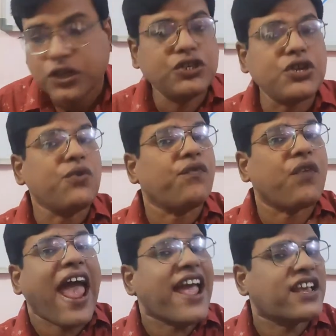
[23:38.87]
Do
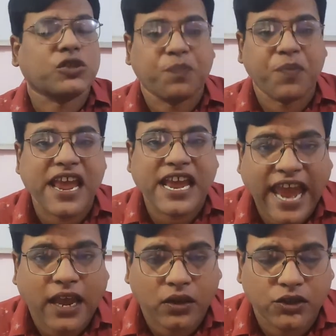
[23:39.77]
they speak
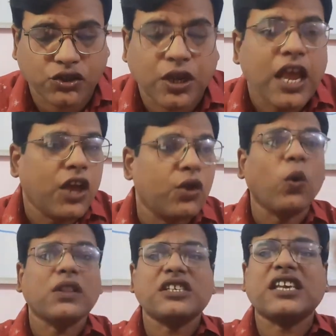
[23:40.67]
English? In
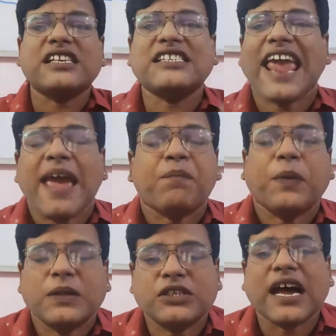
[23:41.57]
all these
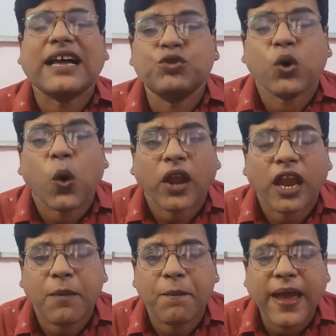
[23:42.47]
examples, I'm
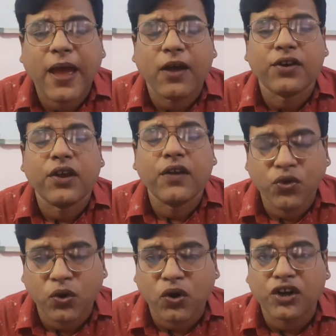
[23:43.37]
talking about
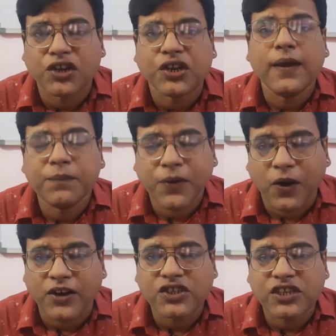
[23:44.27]
third
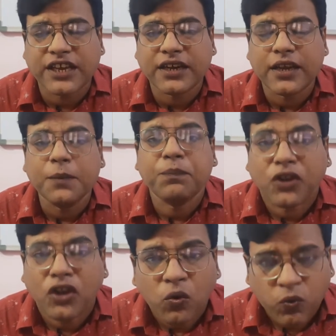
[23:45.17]
person
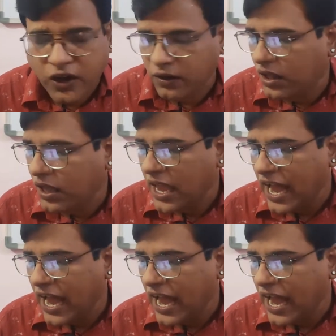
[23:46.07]
plural.